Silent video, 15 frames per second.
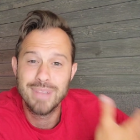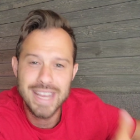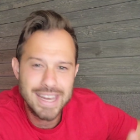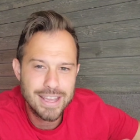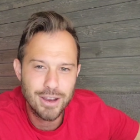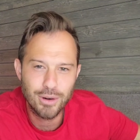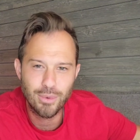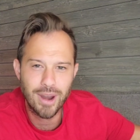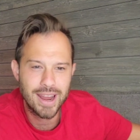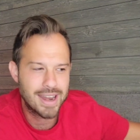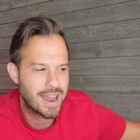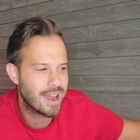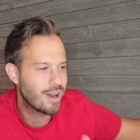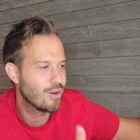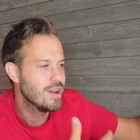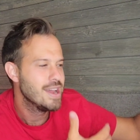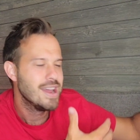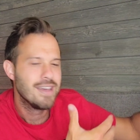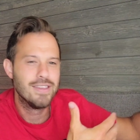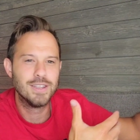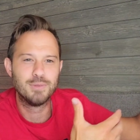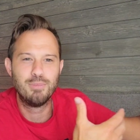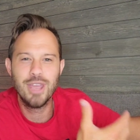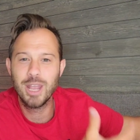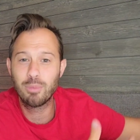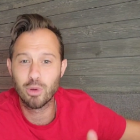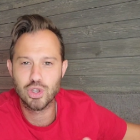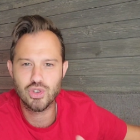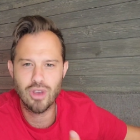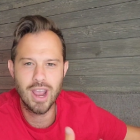media right now, that is being
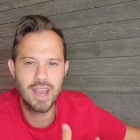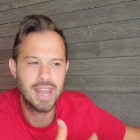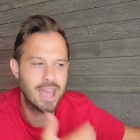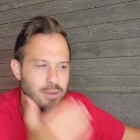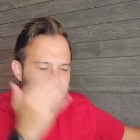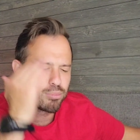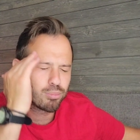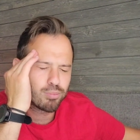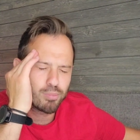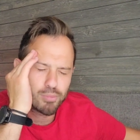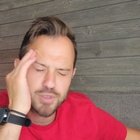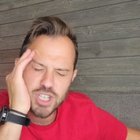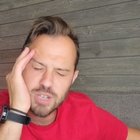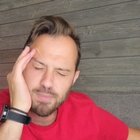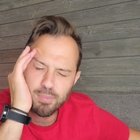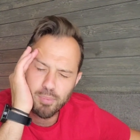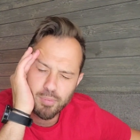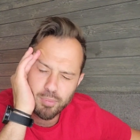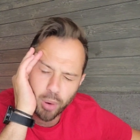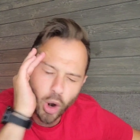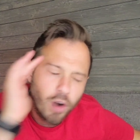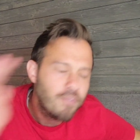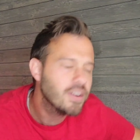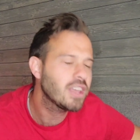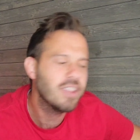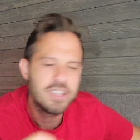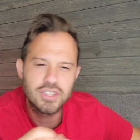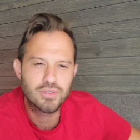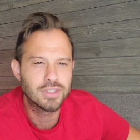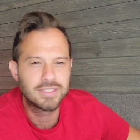portrayed, it just perfectly
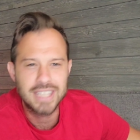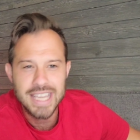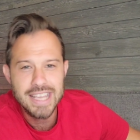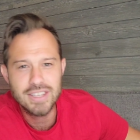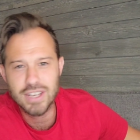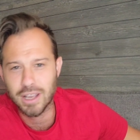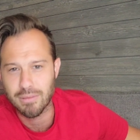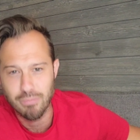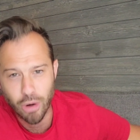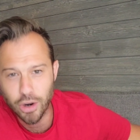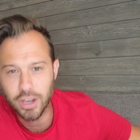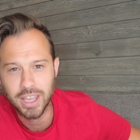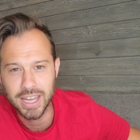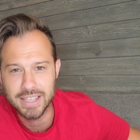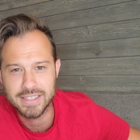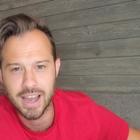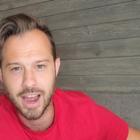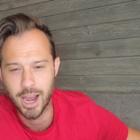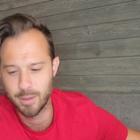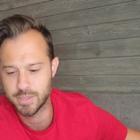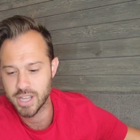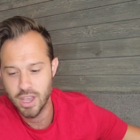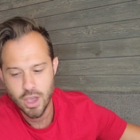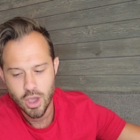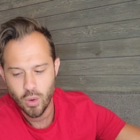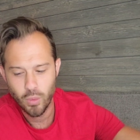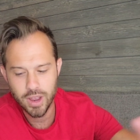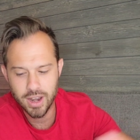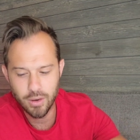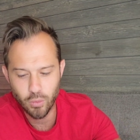strategic marketing times
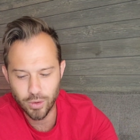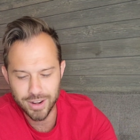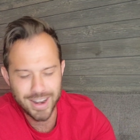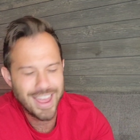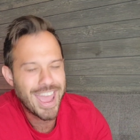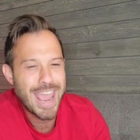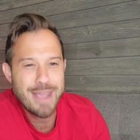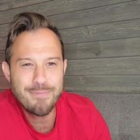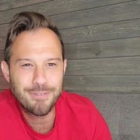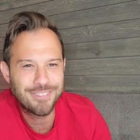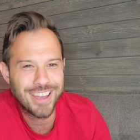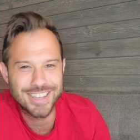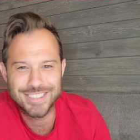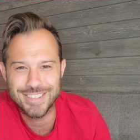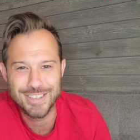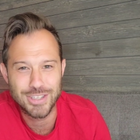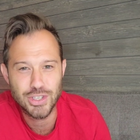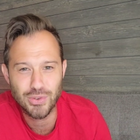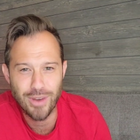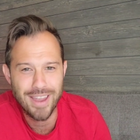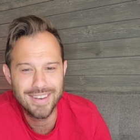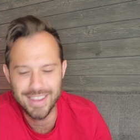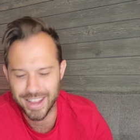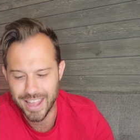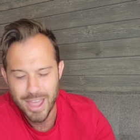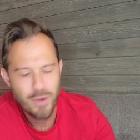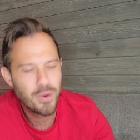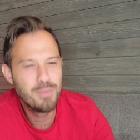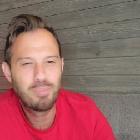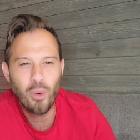when when Ape Fest is trending,
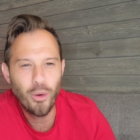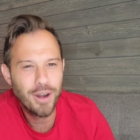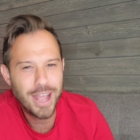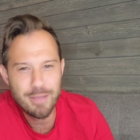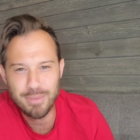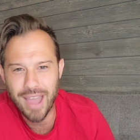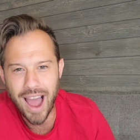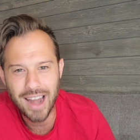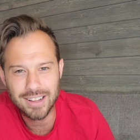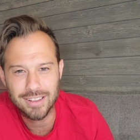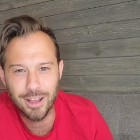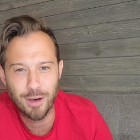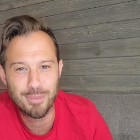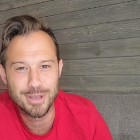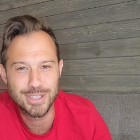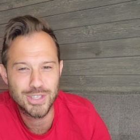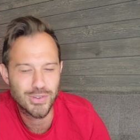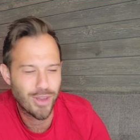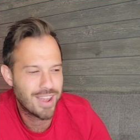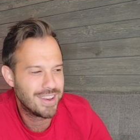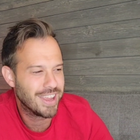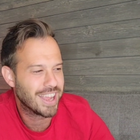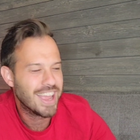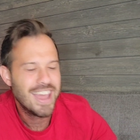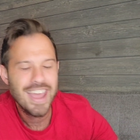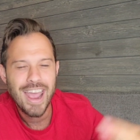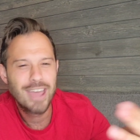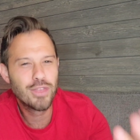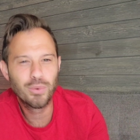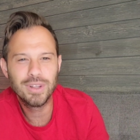when Bored Ape Yacht Club is trending,
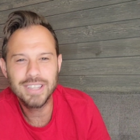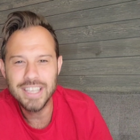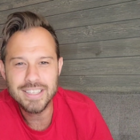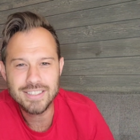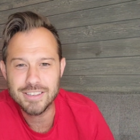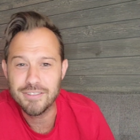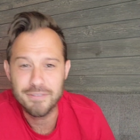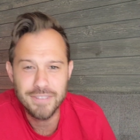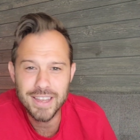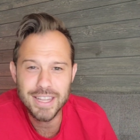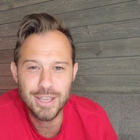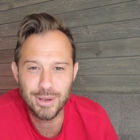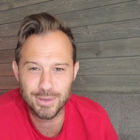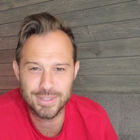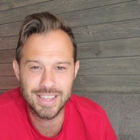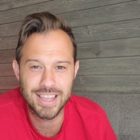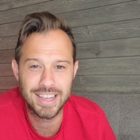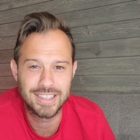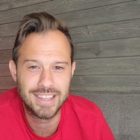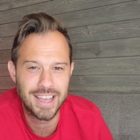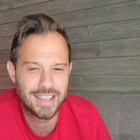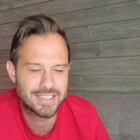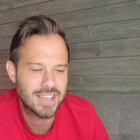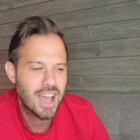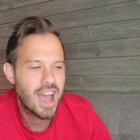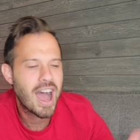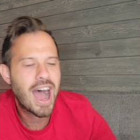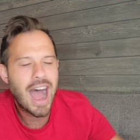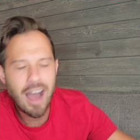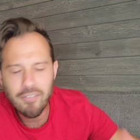and the release of videos like this
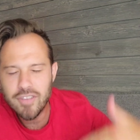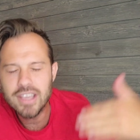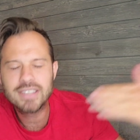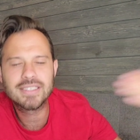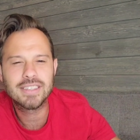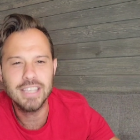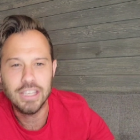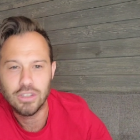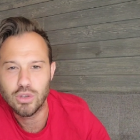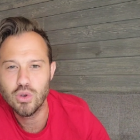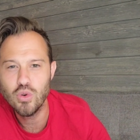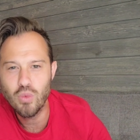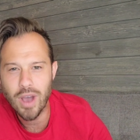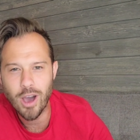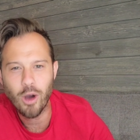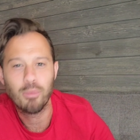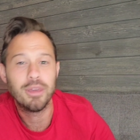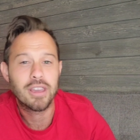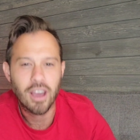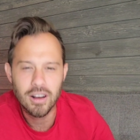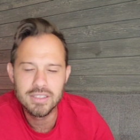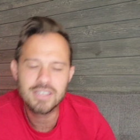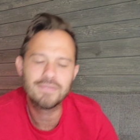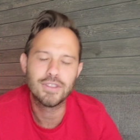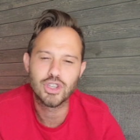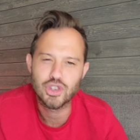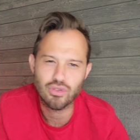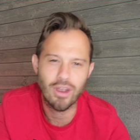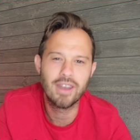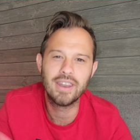obviously do well because of the
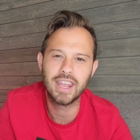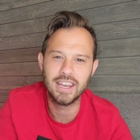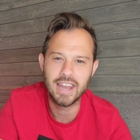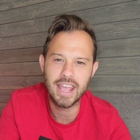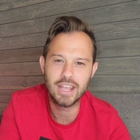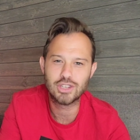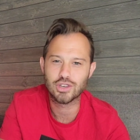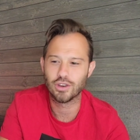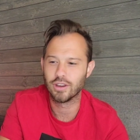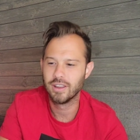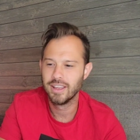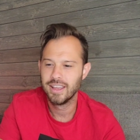trending nature.